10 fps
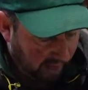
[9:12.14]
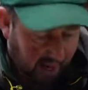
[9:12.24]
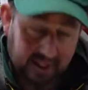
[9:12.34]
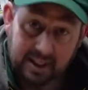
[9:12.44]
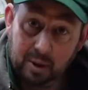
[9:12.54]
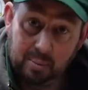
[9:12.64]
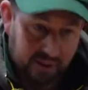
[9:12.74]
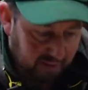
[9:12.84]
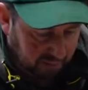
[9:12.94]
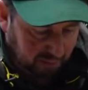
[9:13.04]
I had a little bit
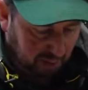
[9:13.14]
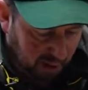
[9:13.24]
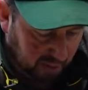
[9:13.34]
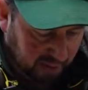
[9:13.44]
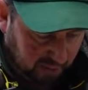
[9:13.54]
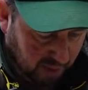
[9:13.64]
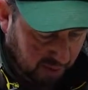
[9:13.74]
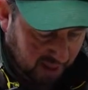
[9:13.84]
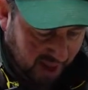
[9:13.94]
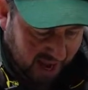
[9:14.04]
of bother with the
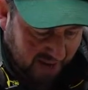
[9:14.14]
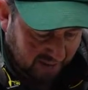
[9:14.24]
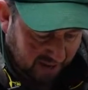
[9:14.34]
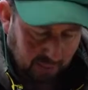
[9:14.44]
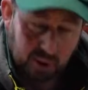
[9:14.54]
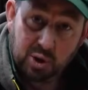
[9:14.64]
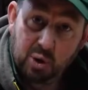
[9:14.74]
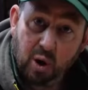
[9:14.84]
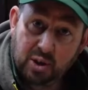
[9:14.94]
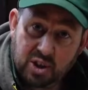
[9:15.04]
rubber there. It wouldn't
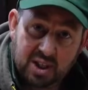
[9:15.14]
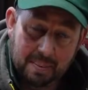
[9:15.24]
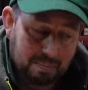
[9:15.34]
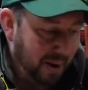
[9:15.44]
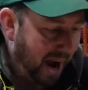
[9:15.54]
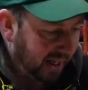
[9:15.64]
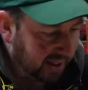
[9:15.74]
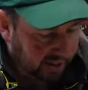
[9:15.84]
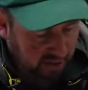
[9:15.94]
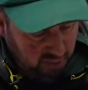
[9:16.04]
quite sit back as